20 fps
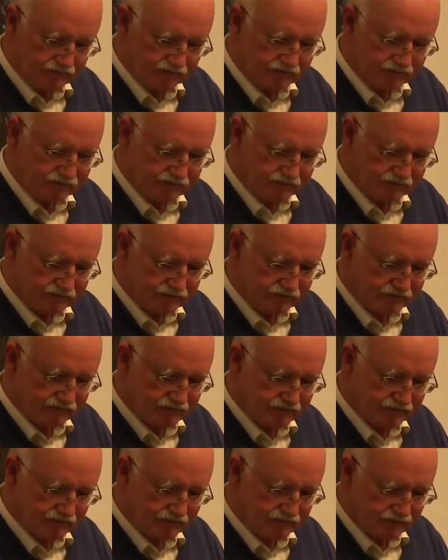
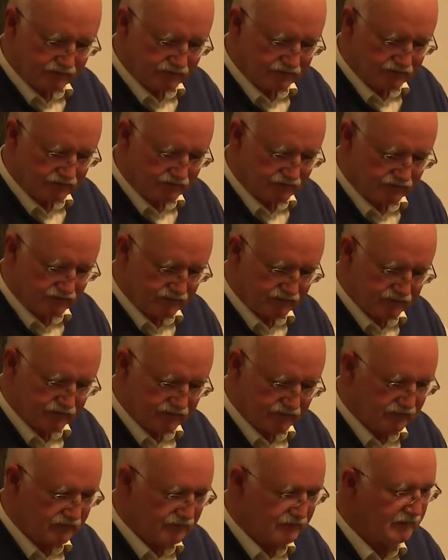
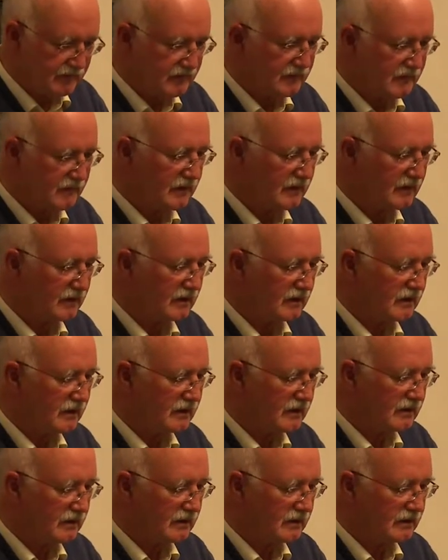
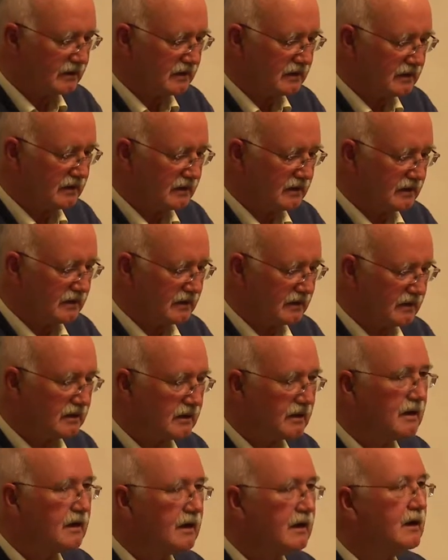
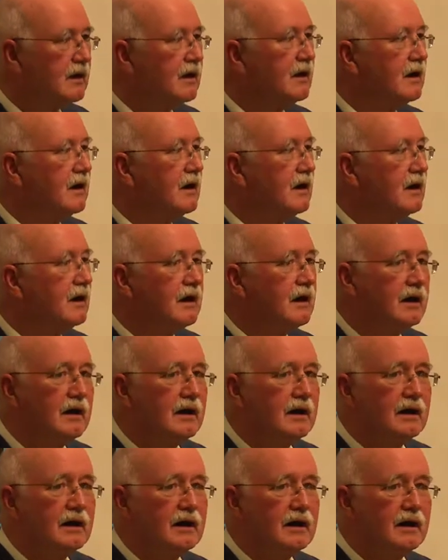
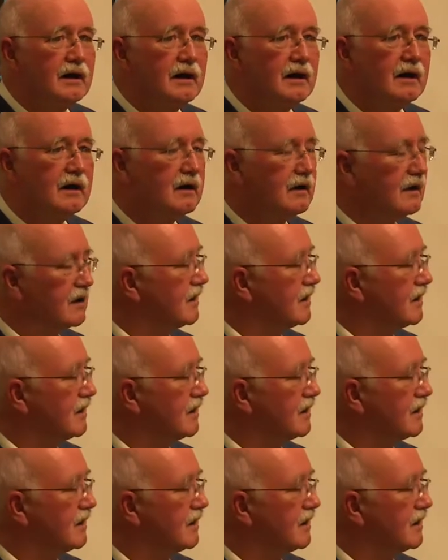Nothing is said.